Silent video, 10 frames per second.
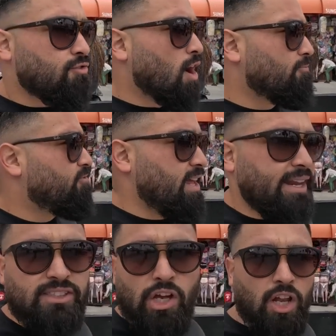from
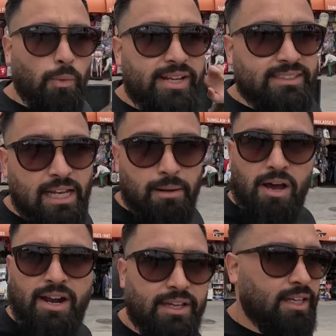Venice all the way to Santa
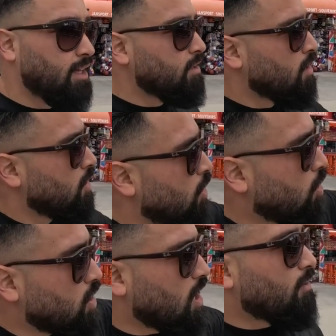Monica,
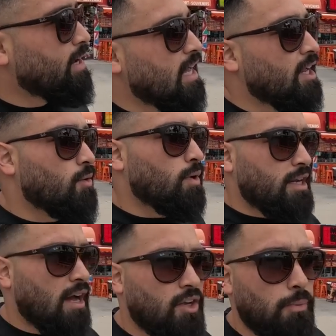or all the way down to
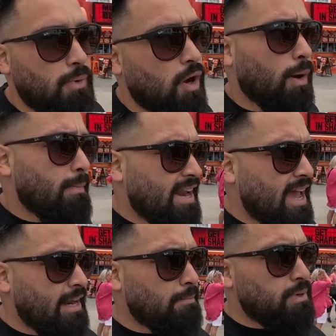Redondo or
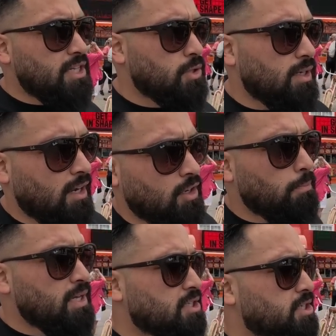Manhattan Beach, Redondo
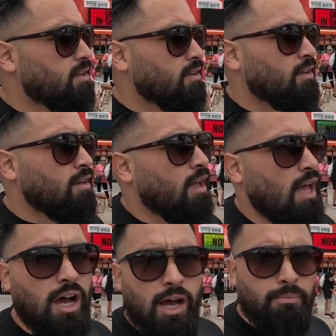Beach,
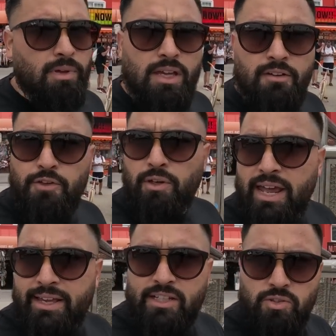if you'd
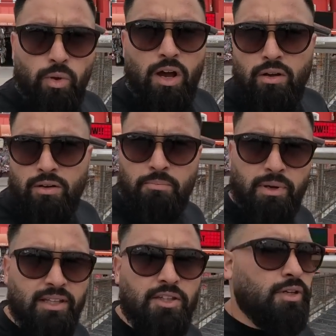like as well.
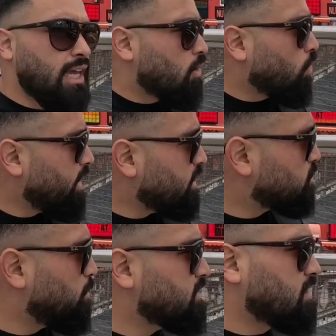But they do get quite
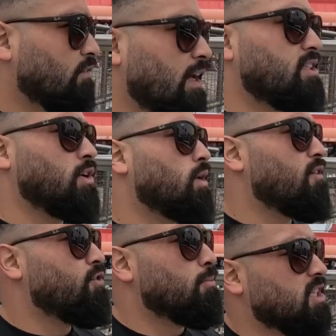expensive. I took one
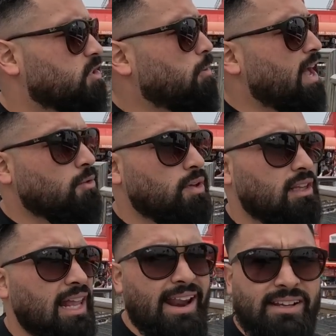a few months back
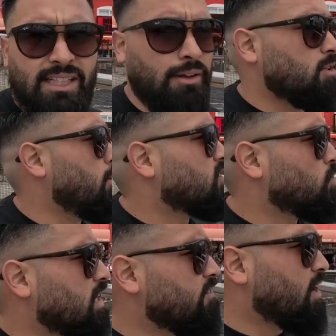with Gladys and it was about
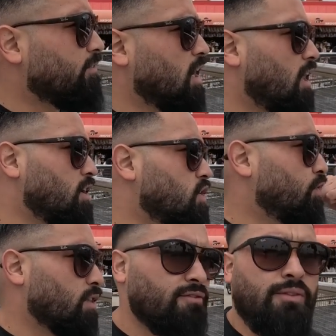
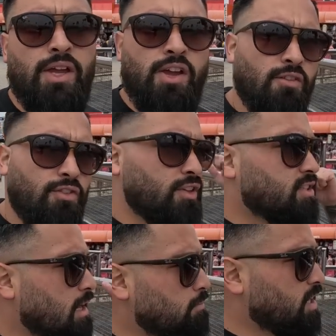$25 for the
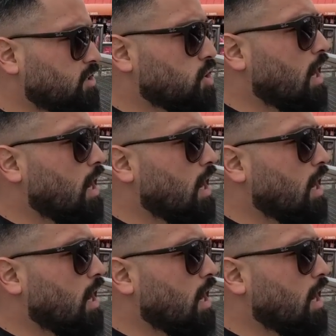10-minute